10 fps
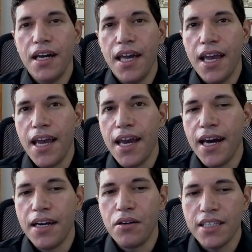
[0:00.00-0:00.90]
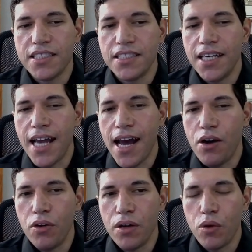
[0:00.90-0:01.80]
and sit
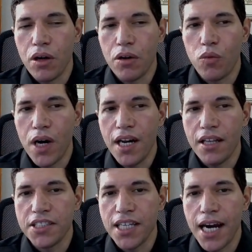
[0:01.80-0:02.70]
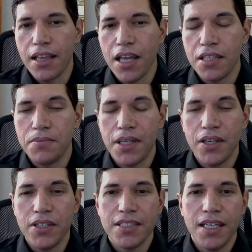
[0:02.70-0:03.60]
out or wait on the sidelines,
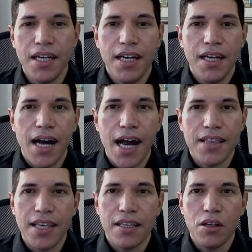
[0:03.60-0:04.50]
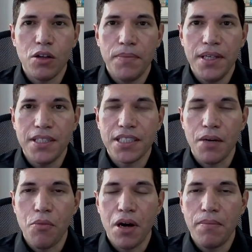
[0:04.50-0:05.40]
because I think it'll be
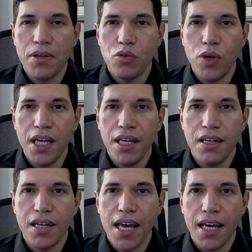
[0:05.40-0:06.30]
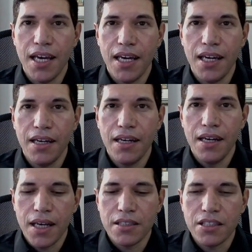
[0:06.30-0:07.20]
somewhere between a
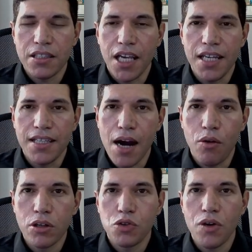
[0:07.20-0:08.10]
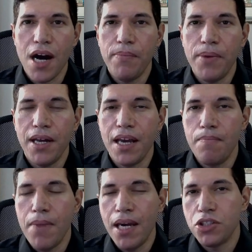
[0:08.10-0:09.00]
slight downward drop and a
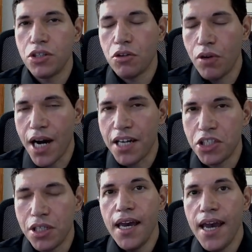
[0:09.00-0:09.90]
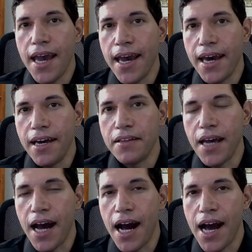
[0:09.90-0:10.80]
major correction. And
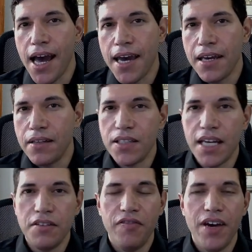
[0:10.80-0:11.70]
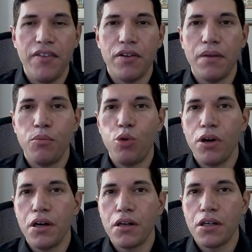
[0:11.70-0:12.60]
I tend to favor a
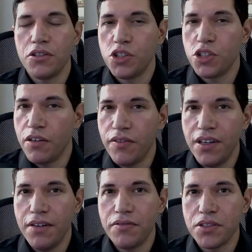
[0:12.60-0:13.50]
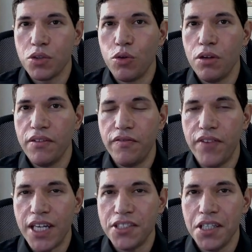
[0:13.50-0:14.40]
more conservative school of
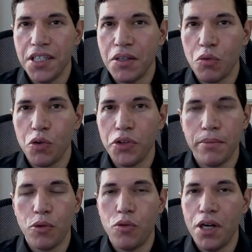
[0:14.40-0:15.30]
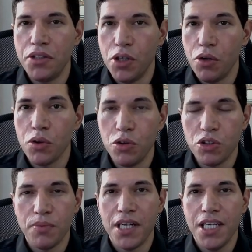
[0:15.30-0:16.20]
investing. Rule number one, don't
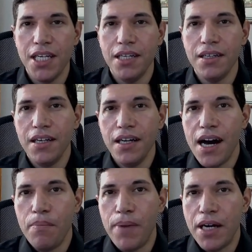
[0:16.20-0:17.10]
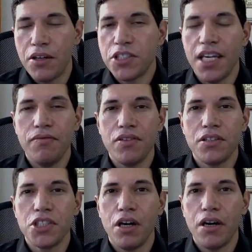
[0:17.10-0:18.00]
lose money. Better safe than
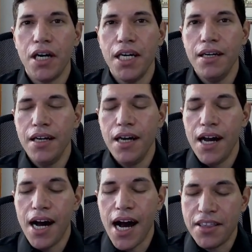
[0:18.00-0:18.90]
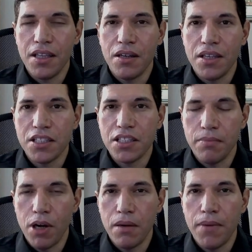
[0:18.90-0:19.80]
sorry. I think the
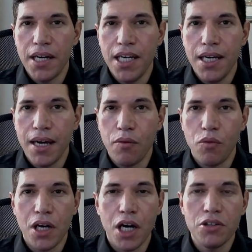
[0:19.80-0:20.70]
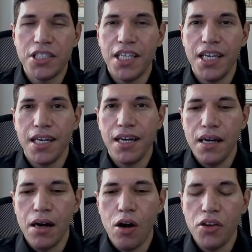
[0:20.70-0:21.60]
smart money, and we are seeing it,
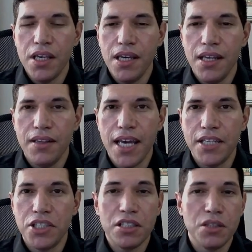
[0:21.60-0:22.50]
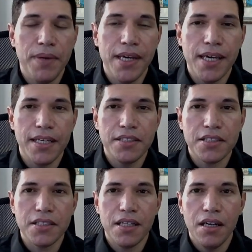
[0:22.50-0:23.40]
all the nation's biggest